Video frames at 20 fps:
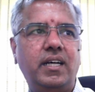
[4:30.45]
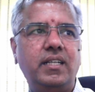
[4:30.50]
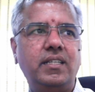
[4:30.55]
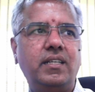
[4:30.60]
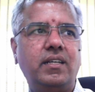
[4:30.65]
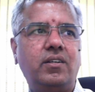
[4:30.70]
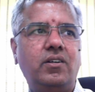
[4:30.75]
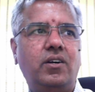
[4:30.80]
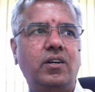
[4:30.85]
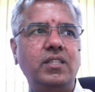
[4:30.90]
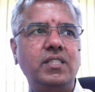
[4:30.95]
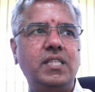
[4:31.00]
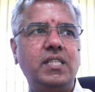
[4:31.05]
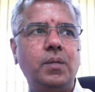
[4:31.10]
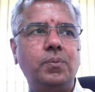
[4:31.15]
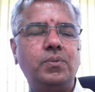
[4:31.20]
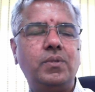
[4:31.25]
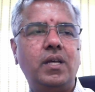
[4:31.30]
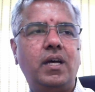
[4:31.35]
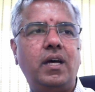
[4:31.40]
the
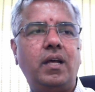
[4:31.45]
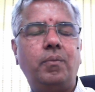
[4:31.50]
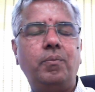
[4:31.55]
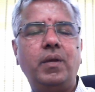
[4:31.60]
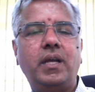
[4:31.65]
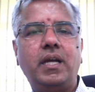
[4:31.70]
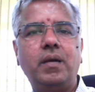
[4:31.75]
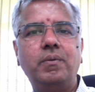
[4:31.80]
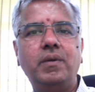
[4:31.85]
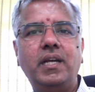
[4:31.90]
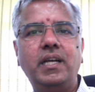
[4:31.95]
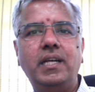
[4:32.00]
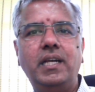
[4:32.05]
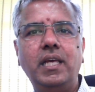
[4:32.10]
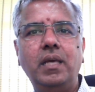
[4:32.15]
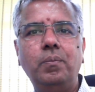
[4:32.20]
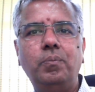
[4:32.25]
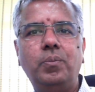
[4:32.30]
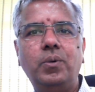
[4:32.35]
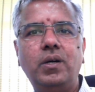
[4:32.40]
concepts are becoming
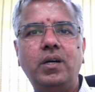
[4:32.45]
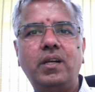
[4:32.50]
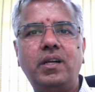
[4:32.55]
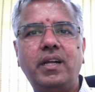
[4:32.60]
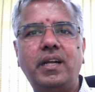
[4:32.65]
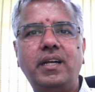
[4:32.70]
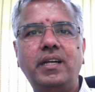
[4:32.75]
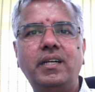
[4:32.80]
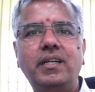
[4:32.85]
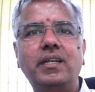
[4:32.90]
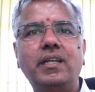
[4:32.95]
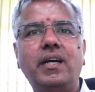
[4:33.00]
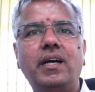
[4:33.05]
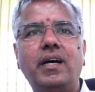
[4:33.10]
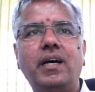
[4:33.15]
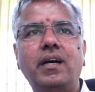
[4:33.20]
deeper and